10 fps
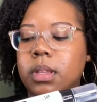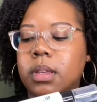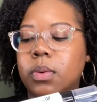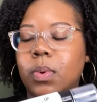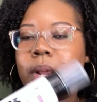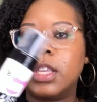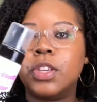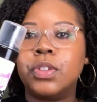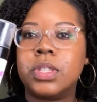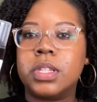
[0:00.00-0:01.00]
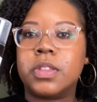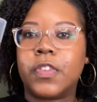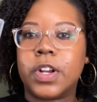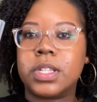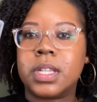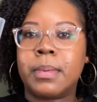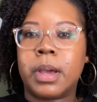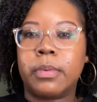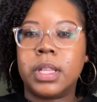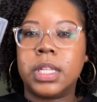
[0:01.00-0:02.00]
When I used this the first time, I
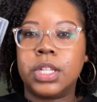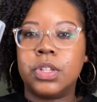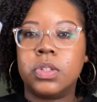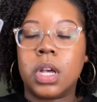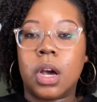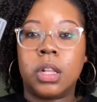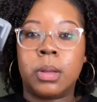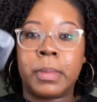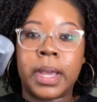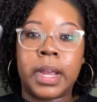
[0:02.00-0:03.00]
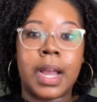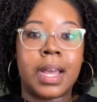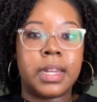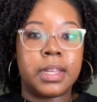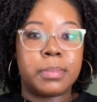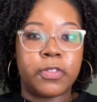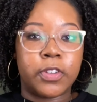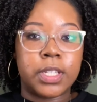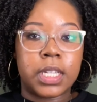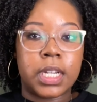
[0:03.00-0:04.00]
really didn't use it all on my hair. I did my
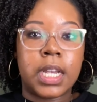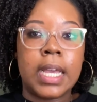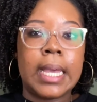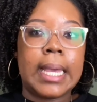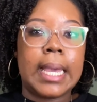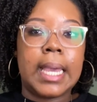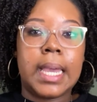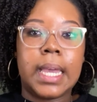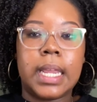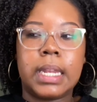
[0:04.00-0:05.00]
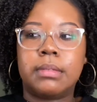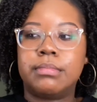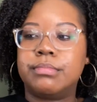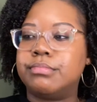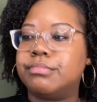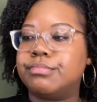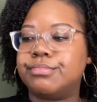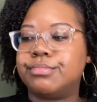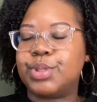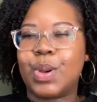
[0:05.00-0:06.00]
friend's hair, and
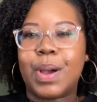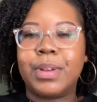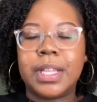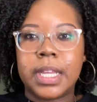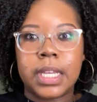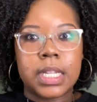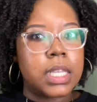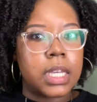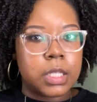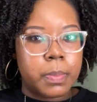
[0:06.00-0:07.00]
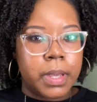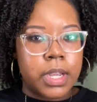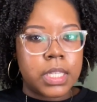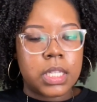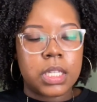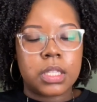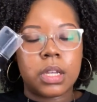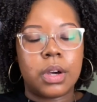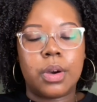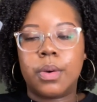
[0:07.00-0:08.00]
so I really didn't get to experience it.
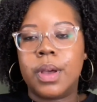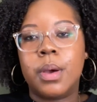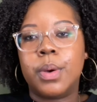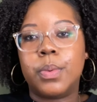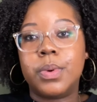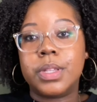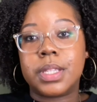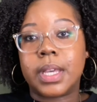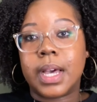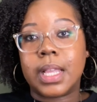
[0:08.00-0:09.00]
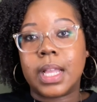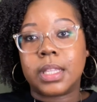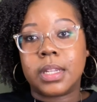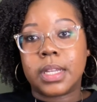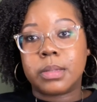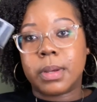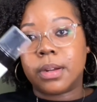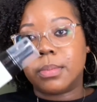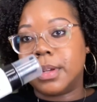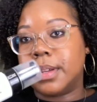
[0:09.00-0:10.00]
So we'll see how I like the next
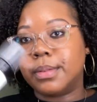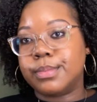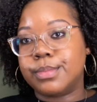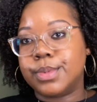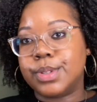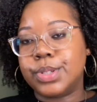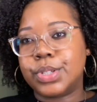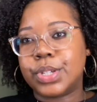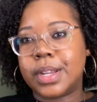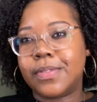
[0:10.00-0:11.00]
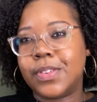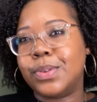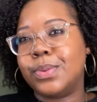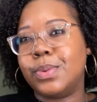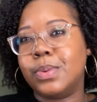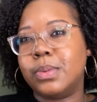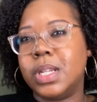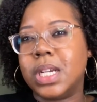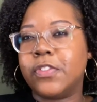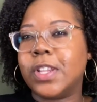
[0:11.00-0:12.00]
bottle, but you should try it if you
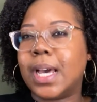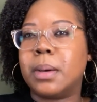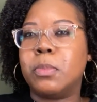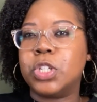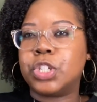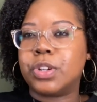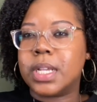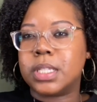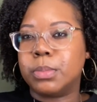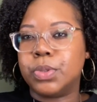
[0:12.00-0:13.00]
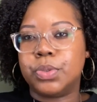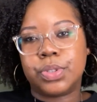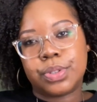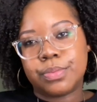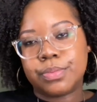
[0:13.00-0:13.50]
looking for like a moisturizing mousse.